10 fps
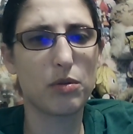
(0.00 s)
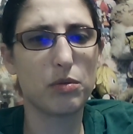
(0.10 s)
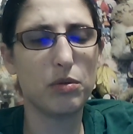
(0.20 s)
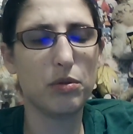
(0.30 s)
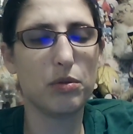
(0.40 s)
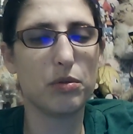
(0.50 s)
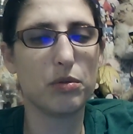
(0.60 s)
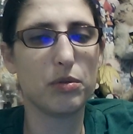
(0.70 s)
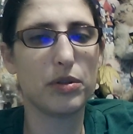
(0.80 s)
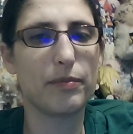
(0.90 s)
Ooh,
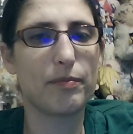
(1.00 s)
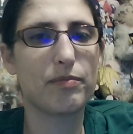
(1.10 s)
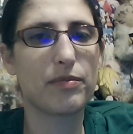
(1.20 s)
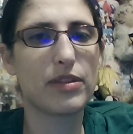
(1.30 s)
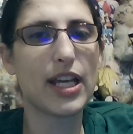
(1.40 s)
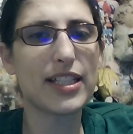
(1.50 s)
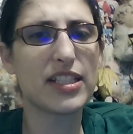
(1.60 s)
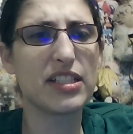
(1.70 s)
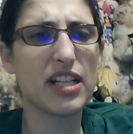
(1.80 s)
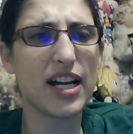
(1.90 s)
that's
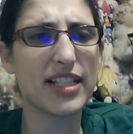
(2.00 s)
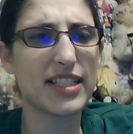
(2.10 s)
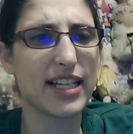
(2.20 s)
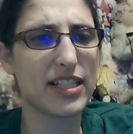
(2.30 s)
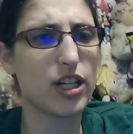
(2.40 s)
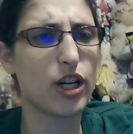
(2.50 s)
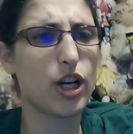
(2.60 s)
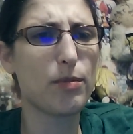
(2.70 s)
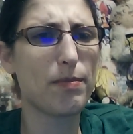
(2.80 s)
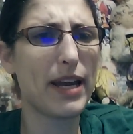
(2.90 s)
nonsense.
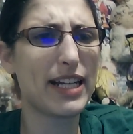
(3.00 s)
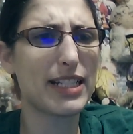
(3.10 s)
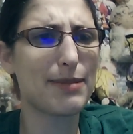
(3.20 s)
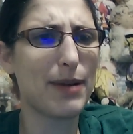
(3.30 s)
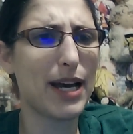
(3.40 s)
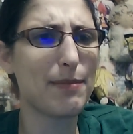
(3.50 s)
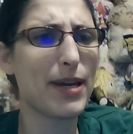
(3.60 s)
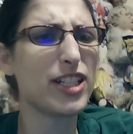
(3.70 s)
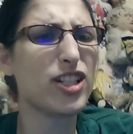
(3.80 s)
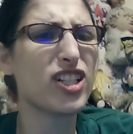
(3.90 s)
Her pain is my pain.
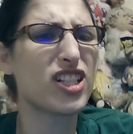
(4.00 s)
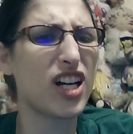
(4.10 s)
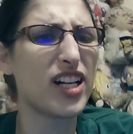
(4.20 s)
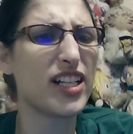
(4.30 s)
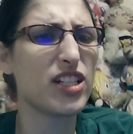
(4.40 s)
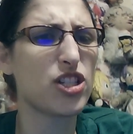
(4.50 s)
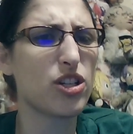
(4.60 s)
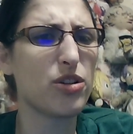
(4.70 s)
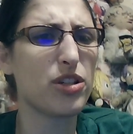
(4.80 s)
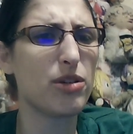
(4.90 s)
You're a guardian too.
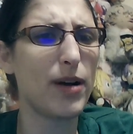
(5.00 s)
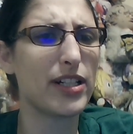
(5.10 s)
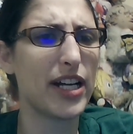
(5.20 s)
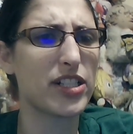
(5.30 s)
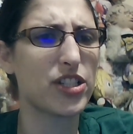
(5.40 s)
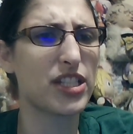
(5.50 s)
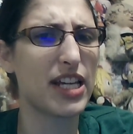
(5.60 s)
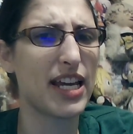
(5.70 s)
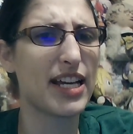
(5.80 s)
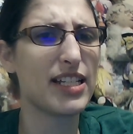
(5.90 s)
You ought to
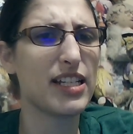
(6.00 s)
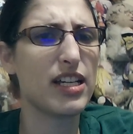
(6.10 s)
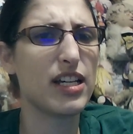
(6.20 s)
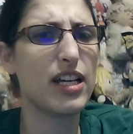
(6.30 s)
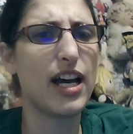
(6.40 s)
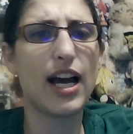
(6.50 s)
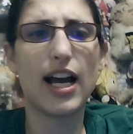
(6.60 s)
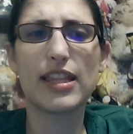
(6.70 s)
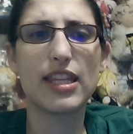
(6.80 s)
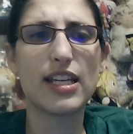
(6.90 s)
understand.
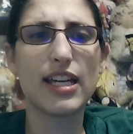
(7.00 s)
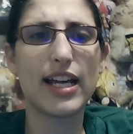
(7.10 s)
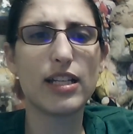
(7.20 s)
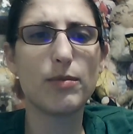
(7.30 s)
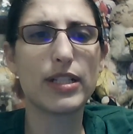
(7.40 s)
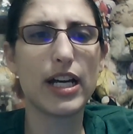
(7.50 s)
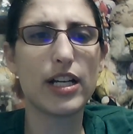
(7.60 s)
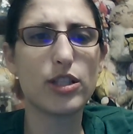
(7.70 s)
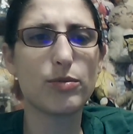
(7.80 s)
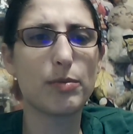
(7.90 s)
I think anyone
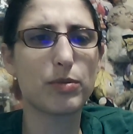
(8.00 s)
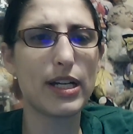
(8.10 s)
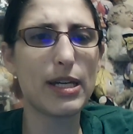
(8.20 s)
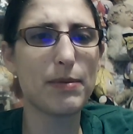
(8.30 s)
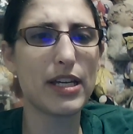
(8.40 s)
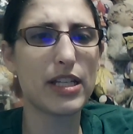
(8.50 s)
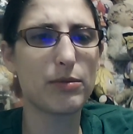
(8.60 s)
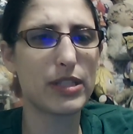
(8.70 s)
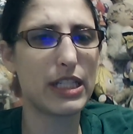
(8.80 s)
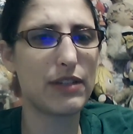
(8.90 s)
else would break being on the
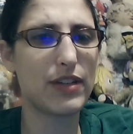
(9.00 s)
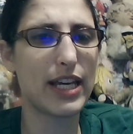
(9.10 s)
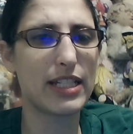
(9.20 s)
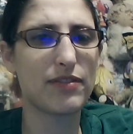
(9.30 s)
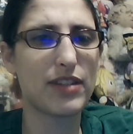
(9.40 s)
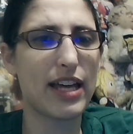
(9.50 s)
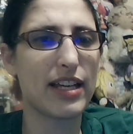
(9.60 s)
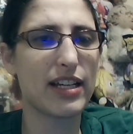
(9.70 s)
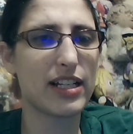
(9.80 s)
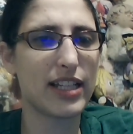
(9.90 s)
receiving end of
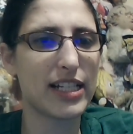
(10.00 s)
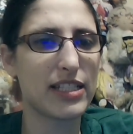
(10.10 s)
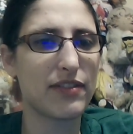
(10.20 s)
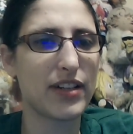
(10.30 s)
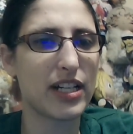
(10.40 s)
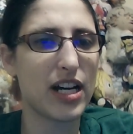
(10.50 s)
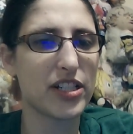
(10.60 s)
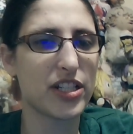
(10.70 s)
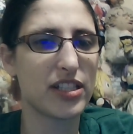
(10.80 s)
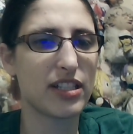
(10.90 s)
the collective
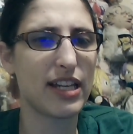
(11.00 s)
unconscious.